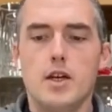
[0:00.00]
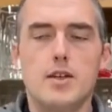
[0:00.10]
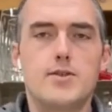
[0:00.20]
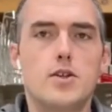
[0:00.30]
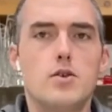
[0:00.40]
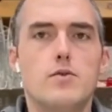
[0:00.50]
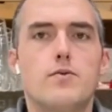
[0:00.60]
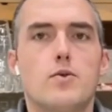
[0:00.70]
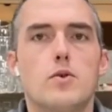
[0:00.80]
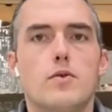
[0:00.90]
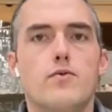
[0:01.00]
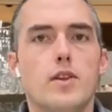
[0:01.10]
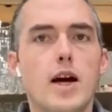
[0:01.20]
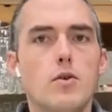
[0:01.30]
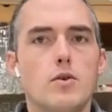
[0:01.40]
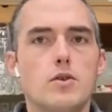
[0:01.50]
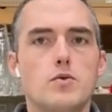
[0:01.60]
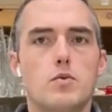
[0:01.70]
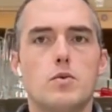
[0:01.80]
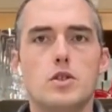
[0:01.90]
So for flowers,
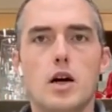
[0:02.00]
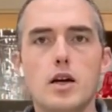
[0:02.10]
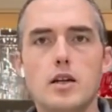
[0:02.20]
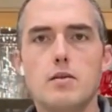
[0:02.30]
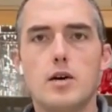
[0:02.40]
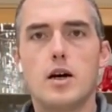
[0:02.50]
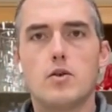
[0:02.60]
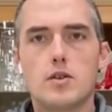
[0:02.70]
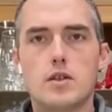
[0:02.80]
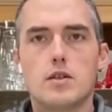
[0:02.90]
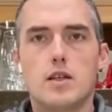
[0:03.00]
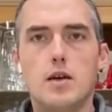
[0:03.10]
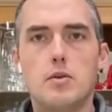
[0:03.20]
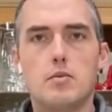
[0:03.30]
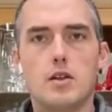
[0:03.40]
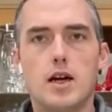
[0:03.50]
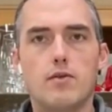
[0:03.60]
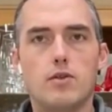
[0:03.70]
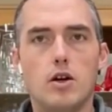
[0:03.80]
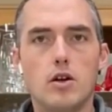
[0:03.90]
when we're talking about keeping them alive
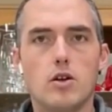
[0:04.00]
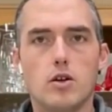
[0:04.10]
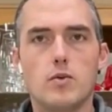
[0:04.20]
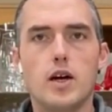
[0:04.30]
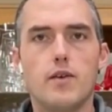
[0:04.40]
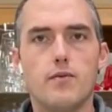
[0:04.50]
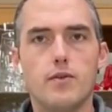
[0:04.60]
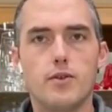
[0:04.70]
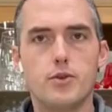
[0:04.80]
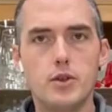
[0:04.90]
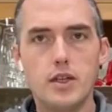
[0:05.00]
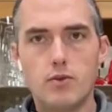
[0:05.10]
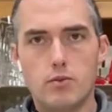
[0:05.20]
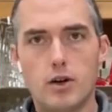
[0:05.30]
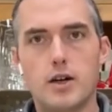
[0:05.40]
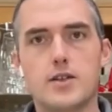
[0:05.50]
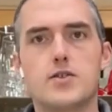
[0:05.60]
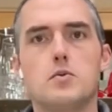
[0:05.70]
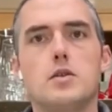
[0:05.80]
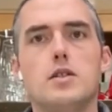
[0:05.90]
longer, we have 3 different products
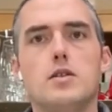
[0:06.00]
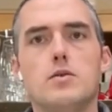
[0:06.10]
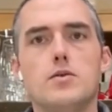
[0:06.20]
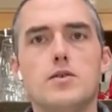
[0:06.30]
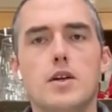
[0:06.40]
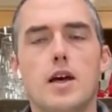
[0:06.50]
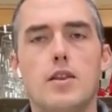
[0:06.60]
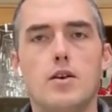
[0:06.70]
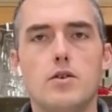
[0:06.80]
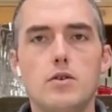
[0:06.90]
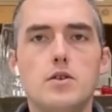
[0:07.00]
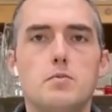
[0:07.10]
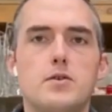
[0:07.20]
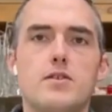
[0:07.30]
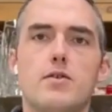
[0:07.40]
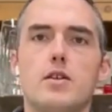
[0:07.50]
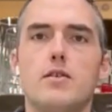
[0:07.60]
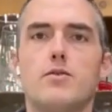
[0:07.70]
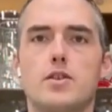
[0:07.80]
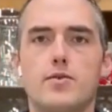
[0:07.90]
that we use, and they're used specifically
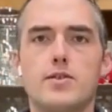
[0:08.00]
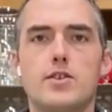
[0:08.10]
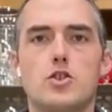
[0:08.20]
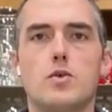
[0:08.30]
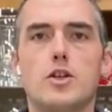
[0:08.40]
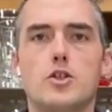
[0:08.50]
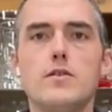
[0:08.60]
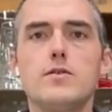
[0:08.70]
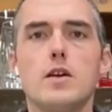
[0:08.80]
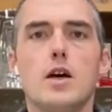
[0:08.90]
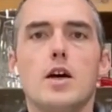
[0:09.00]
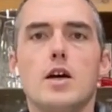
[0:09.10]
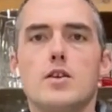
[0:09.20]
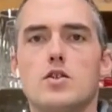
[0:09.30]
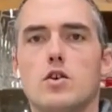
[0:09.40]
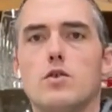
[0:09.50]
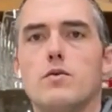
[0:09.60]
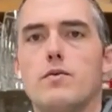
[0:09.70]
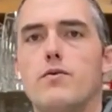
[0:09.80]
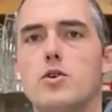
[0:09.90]
for different situations. So
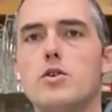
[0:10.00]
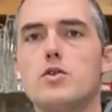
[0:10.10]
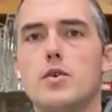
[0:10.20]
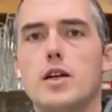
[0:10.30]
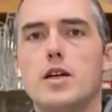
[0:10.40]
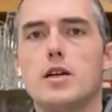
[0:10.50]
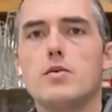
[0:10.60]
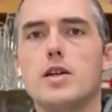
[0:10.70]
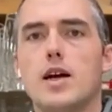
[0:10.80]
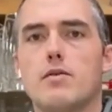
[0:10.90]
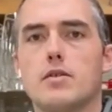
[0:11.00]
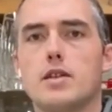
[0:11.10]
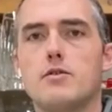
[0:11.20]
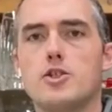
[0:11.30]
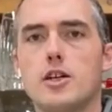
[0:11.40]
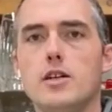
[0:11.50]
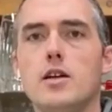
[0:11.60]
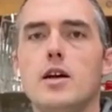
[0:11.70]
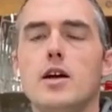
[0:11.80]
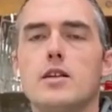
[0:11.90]
first, right here, we have leaf shine.
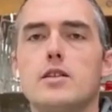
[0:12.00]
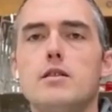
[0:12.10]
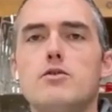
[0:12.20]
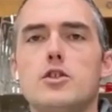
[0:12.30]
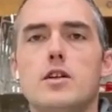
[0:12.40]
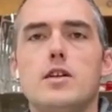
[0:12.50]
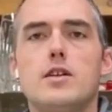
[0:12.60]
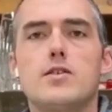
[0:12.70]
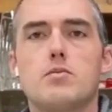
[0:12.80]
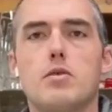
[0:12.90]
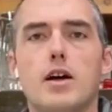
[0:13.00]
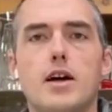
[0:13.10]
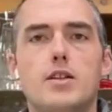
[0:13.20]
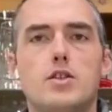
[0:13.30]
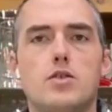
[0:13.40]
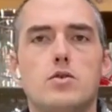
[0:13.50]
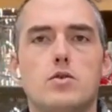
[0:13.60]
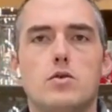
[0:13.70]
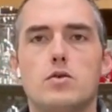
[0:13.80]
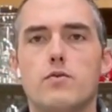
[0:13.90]
Leaf shine is applied
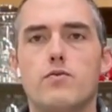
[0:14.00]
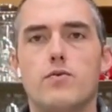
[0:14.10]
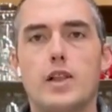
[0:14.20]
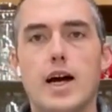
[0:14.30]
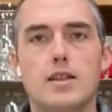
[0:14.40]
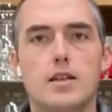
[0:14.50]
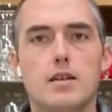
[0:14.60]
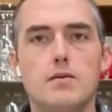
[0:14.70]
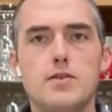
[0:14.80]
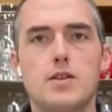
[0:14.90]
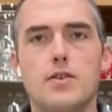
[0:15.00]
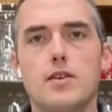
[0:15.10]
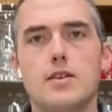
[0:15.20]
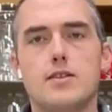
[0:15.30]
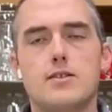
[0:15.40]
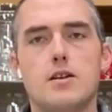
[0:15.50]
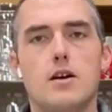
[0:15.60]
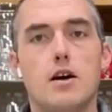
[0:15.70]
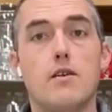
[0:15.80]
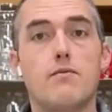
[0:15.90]
to flat leaves, nothing that's
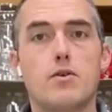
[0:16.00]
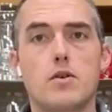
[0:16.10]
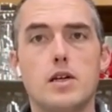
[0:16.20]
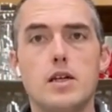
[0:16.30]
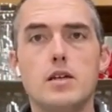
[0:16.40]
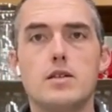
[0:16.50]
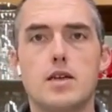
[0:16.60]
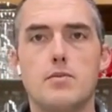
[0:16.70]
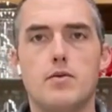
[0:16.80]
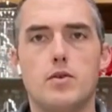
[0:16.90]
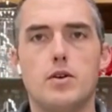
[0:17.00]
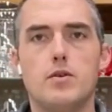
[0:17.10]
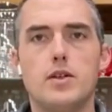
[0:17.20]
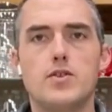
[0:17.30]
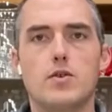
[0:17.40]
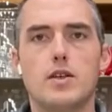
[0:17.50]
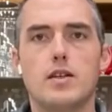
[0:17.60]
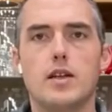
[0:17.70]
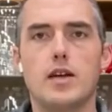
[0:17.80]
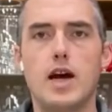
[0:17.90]
a furry type of greenery. So think
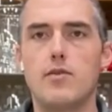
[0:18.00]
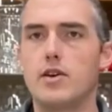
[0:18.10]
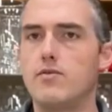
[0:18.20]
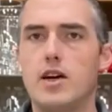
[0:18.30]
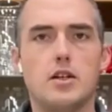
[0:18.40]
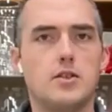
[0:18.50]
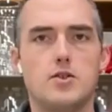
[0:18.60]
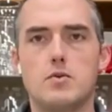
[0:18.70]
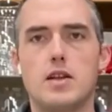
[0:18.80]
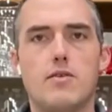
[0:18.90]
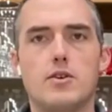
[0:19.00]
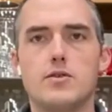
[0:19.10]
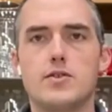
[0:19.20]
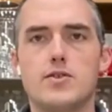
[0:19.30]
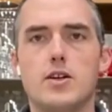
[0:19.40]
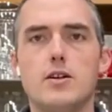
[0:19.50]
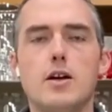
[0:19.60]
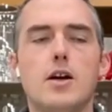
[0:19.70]
like African violets, you would never use this on.